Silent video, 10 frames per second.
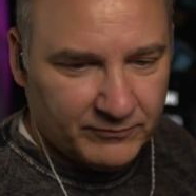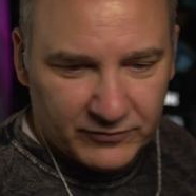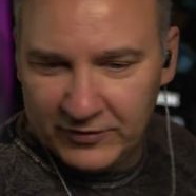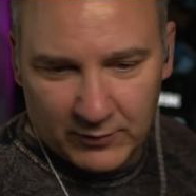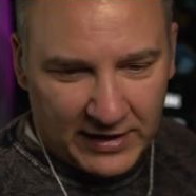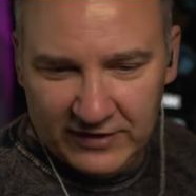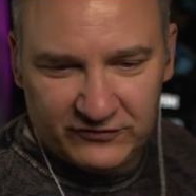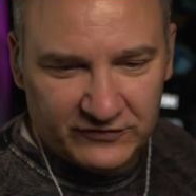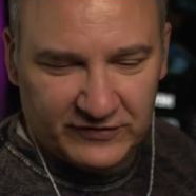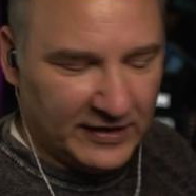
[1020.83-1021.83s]
the range
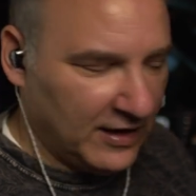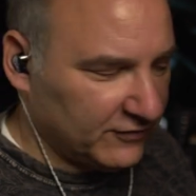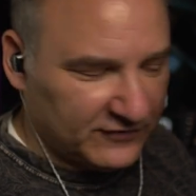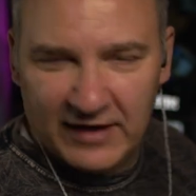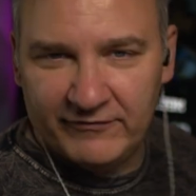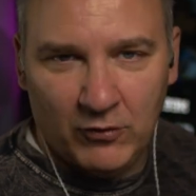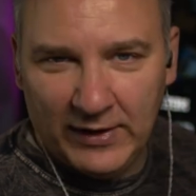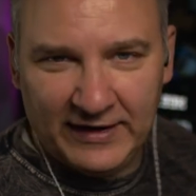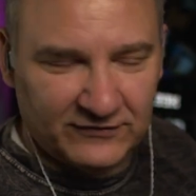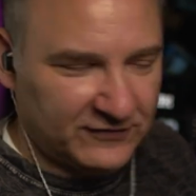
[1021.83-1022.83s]
is there. It's kind of a
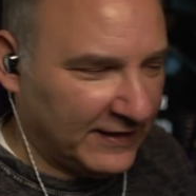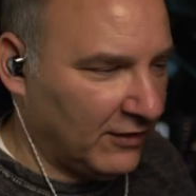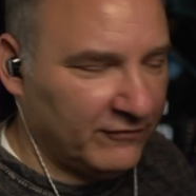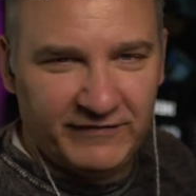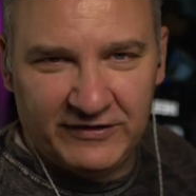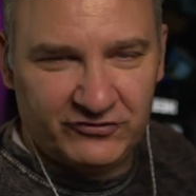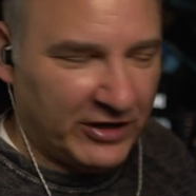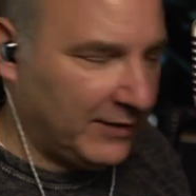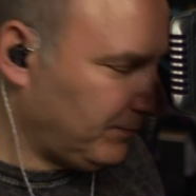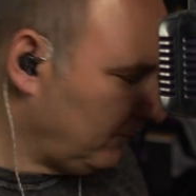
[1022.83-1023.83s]
winning sound,
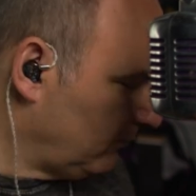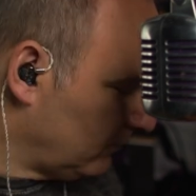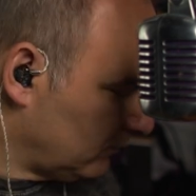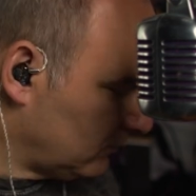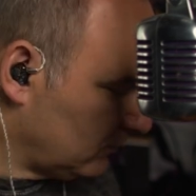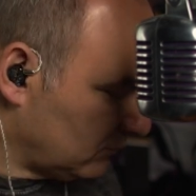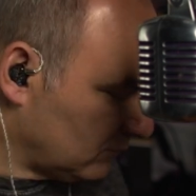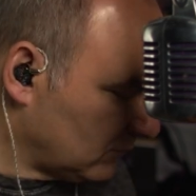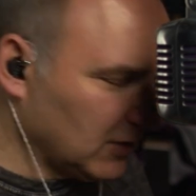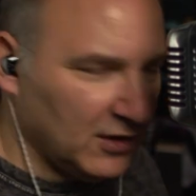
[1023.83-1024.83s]
V-shape.
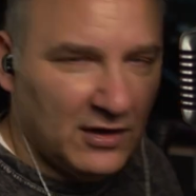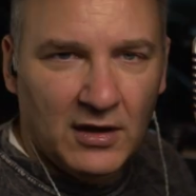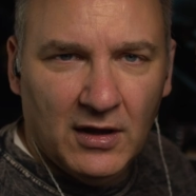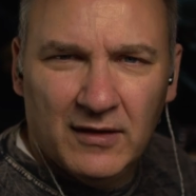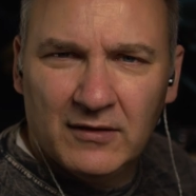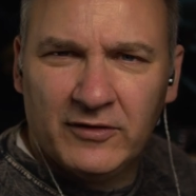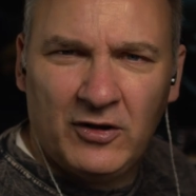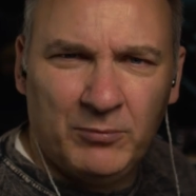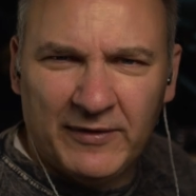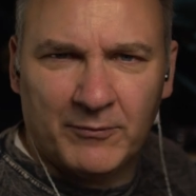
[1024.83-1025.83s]
A
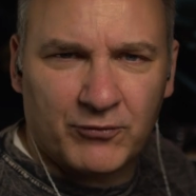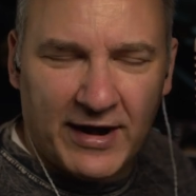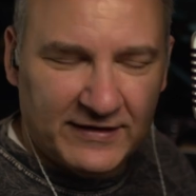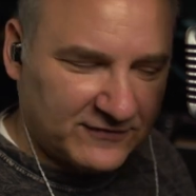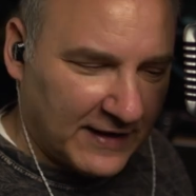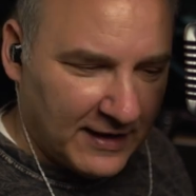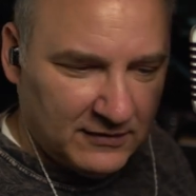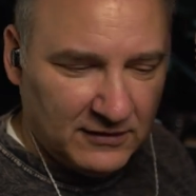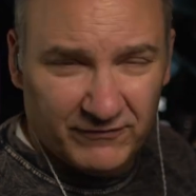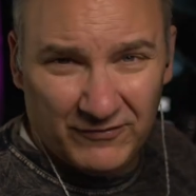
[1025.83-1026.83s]
little up on the bright side.
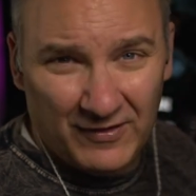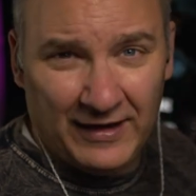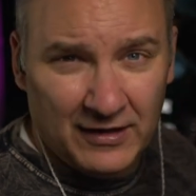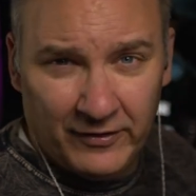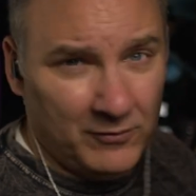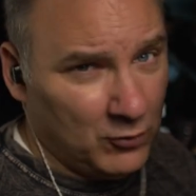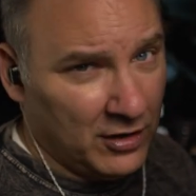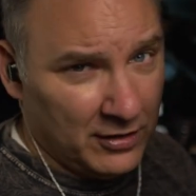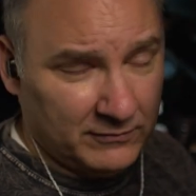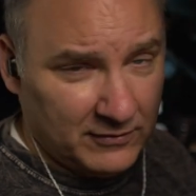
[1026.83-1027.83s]
If you like a little
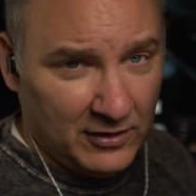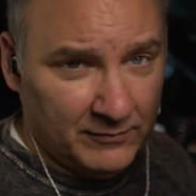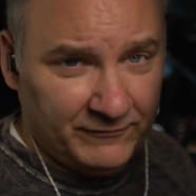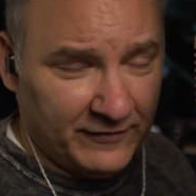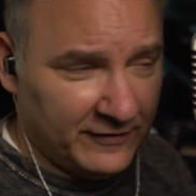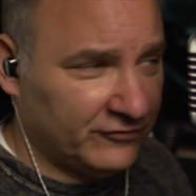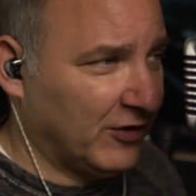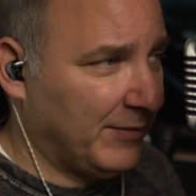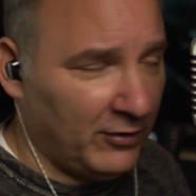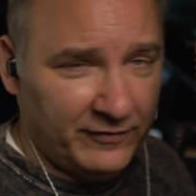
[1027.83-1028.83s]
more oomph in the
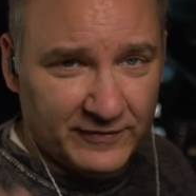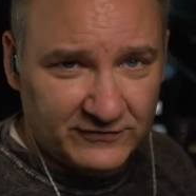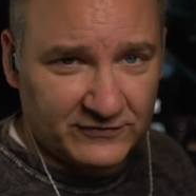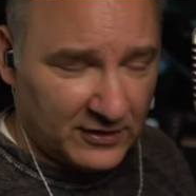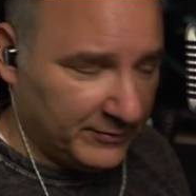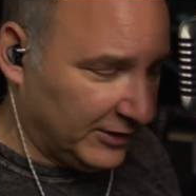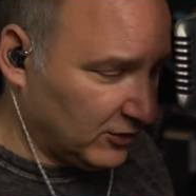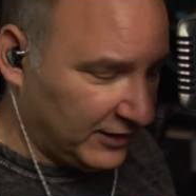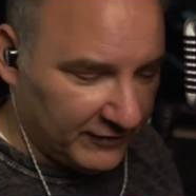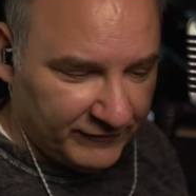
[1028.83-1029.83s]
treble, this is going to be a
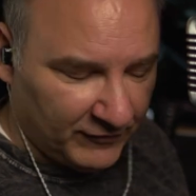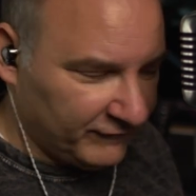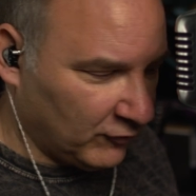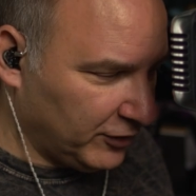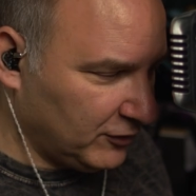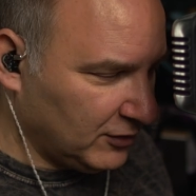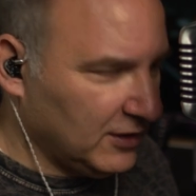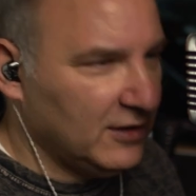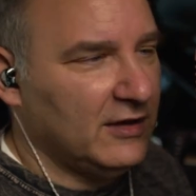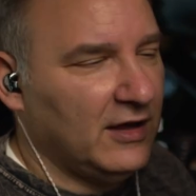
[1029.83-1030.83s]
good headphone for you.
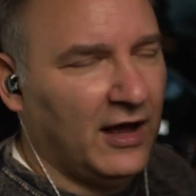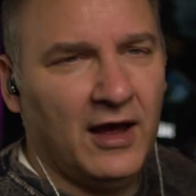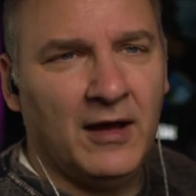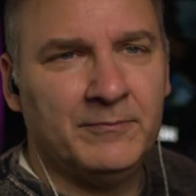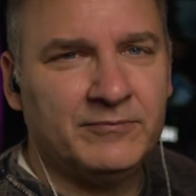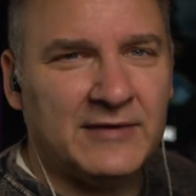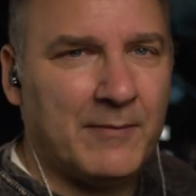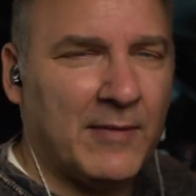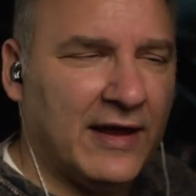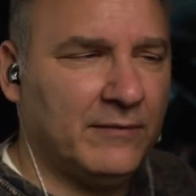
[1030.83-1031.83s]

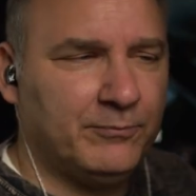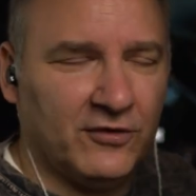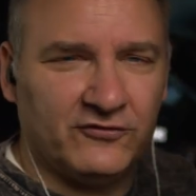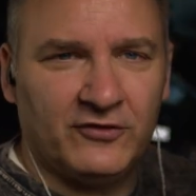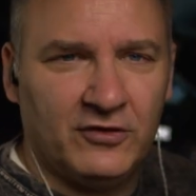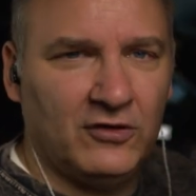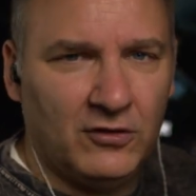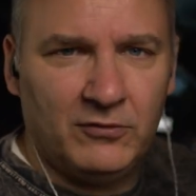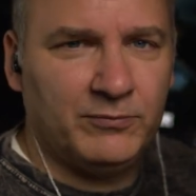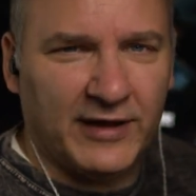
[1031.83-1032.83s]
Not my
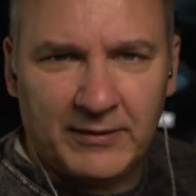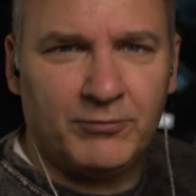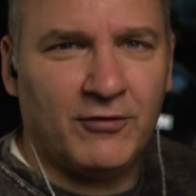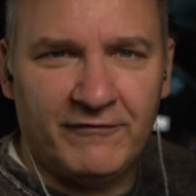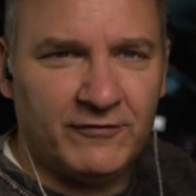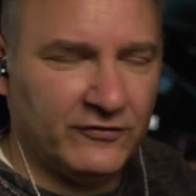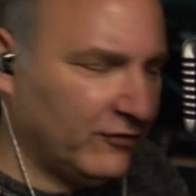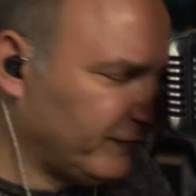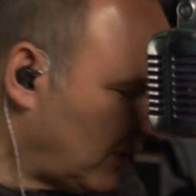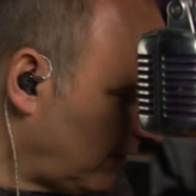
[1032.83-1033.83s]
personal like preference
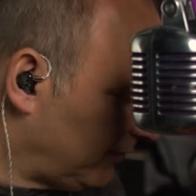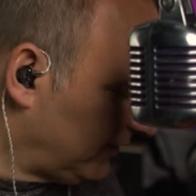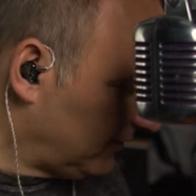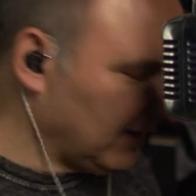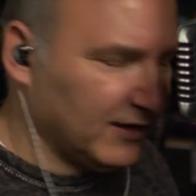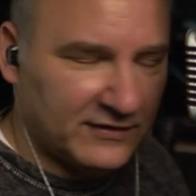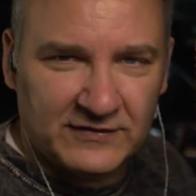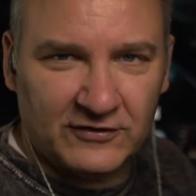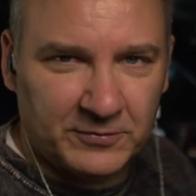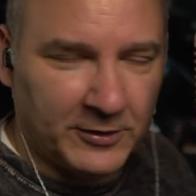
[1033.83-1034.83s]
overall, but it
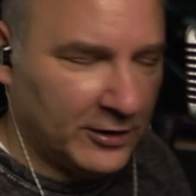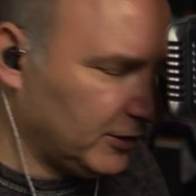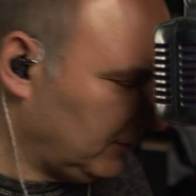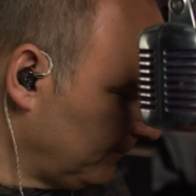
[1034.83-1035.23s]
sounds pretty good.